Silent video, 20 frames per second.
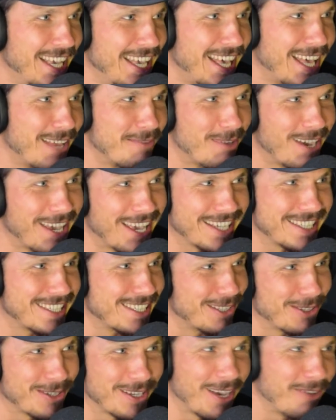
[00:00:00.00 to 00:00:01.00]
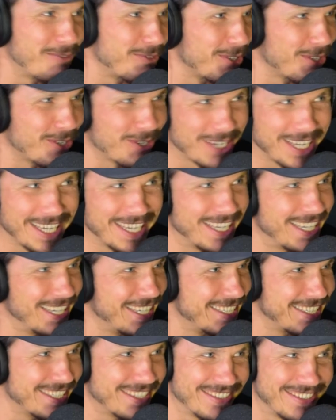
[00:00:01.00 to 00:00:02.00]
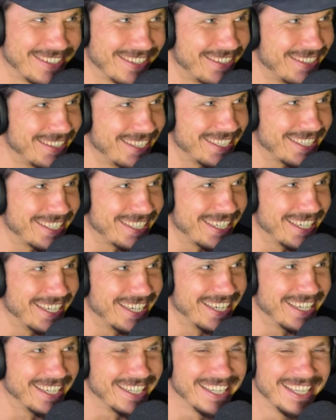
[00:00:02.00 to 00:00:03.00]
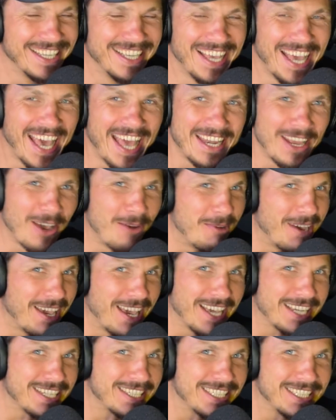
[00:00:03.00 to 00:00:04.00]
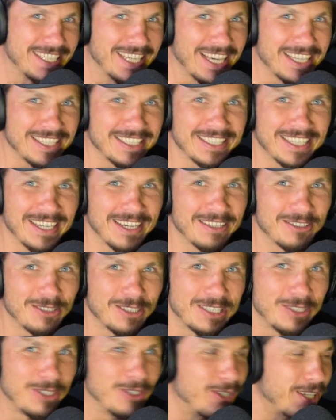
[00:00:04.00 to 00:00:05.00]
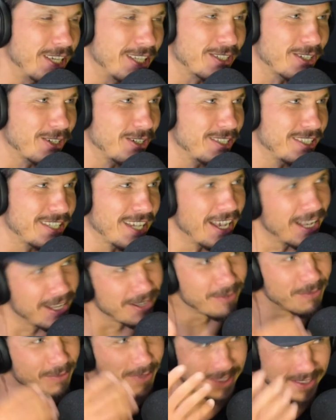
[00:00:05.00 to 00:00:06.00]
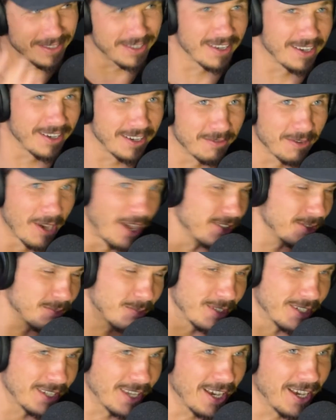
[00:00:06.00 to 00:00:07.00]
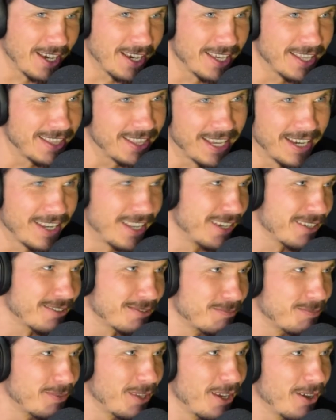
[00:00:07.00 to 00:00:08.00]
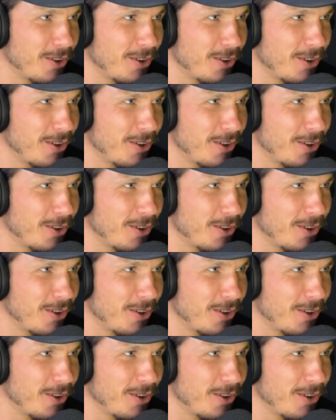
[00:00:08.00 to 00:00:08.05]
And my ex is looking after her kids and doing all this shit. And now my ex, she has uh, two kids herself with the husband guy, and they're like they're